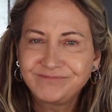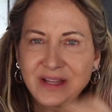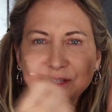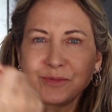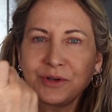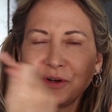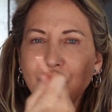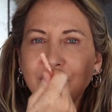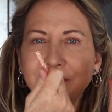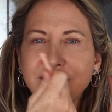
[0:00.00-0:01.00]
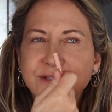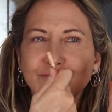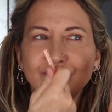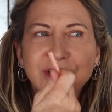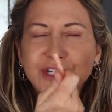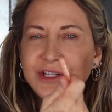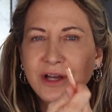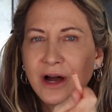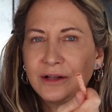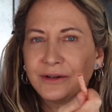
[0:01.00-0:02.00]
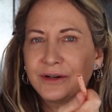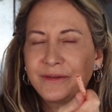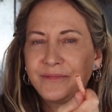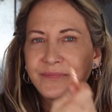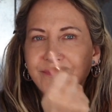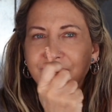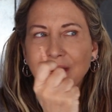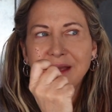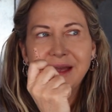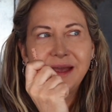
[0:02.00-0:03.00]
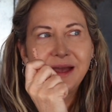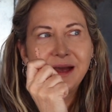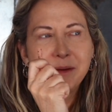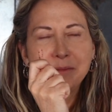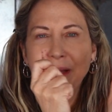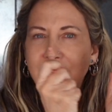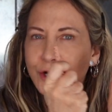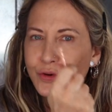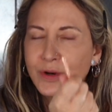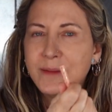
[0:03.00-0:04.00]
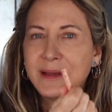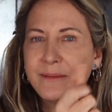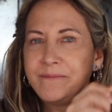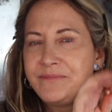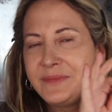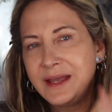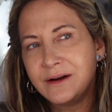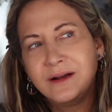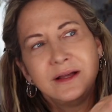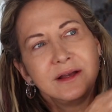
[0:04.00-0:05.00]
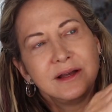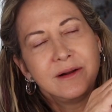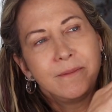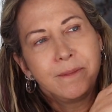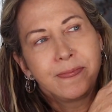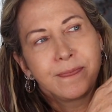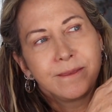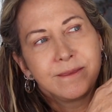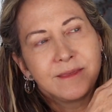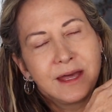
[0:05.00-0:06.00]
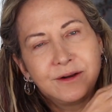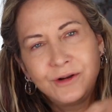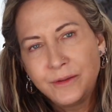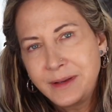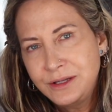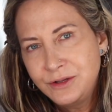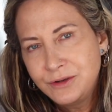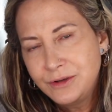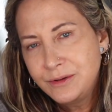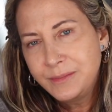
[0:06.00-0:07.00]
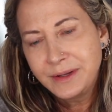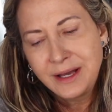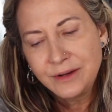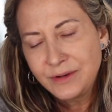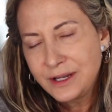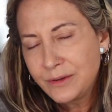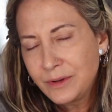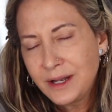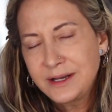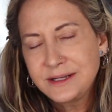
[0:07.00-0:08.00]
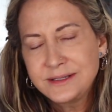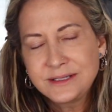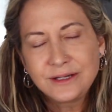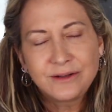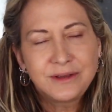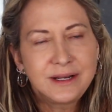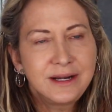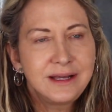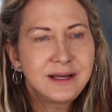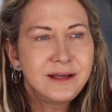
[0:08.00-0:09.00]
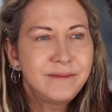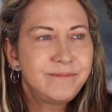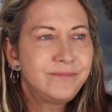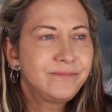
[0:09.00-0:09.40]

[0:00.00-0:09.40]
That's what I'm going to call it. It's rich in color and creamy. Now, I don't know about you, but I don't care what kind of concealer that I get.